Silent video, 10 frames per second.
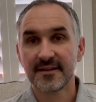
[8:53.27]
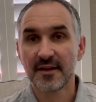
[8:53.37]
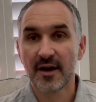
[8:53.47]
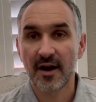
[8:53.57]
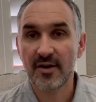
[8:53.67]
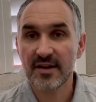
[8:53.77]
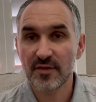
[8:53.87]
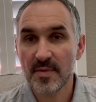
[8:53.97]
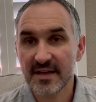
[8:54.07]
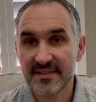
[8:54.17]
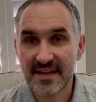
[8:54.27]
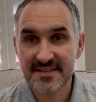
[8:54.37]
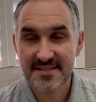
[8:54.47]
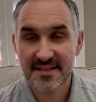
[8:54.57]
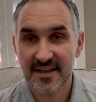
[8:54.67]
All right, everybody,
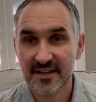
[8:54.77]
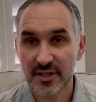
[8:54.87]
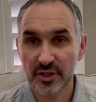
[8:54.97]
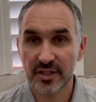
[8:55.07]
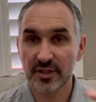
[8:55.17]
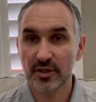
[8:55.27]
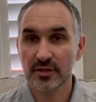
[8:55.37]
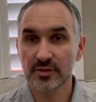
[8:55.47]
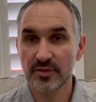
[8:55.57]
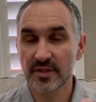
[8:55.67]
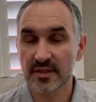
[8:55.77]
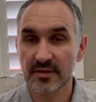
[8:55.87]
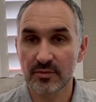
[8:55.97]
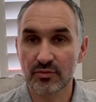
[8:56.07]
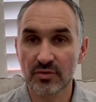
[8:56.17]
that's going to conclude the
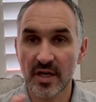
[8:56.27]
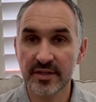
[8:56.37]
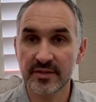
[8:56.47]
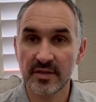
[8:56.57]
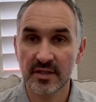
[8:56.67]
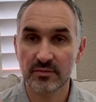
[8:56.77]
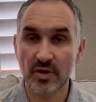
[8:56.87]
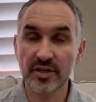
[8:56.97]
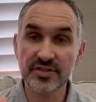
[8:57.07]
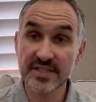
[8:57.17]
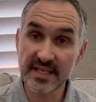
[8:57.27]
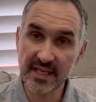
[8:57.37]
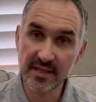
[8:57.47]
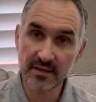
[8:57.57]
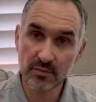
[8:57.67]
runner's
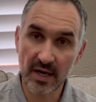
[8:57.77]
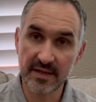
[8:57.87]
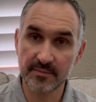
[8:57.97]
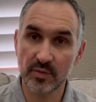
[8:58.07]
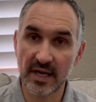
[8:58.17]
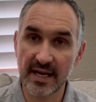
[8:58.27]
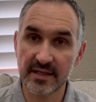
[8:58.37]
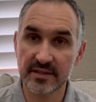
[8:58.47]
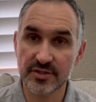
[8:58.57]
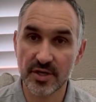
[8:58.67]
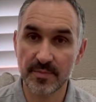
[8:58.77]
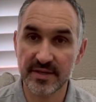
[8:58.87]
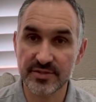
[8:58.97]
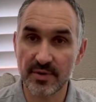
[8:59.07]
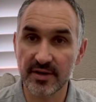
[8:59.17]
knee, right? What I interpret
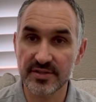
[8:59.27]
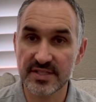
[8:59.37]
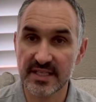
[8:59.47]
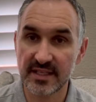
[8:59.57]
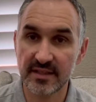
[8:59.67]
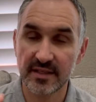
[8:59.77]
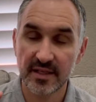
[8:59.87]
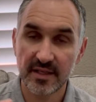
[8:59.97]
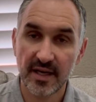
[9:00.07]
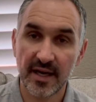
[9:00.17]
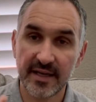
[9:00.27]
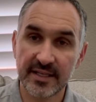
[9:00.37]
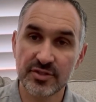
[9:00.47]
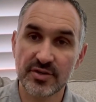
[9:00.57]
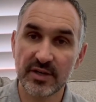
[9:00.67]
as runner's knee
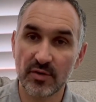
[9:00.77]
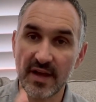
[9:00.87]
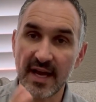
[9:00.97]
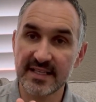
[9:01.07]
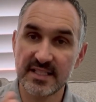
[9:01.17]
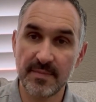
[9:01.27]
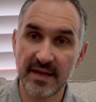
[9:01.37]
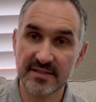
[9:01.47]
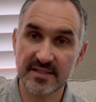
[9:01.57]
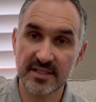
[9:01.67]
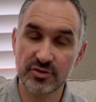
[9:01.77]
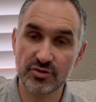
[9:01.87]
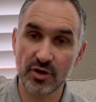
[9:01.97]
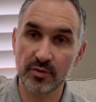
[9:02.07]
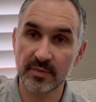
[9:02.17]
injury or the IT band
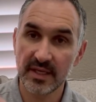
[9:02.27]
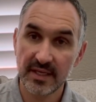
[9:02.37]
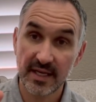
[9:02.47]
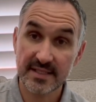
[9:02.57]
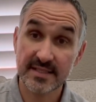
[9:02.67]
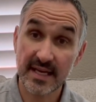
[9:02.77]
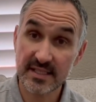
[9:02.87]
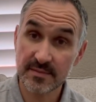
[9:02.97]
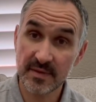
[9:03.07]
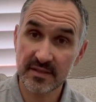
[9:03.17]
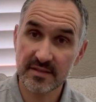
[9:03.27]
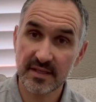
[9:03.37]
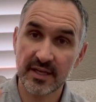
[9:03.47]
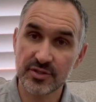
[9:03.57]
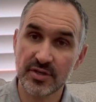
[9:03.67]
syndrome assessment
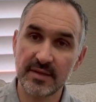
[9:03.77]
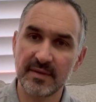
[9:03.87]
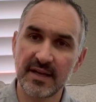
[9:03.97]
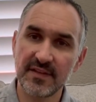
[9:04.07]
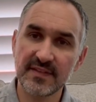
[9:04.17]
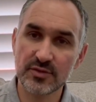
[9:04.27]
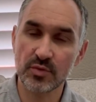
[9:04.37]
and treatment. I think that's real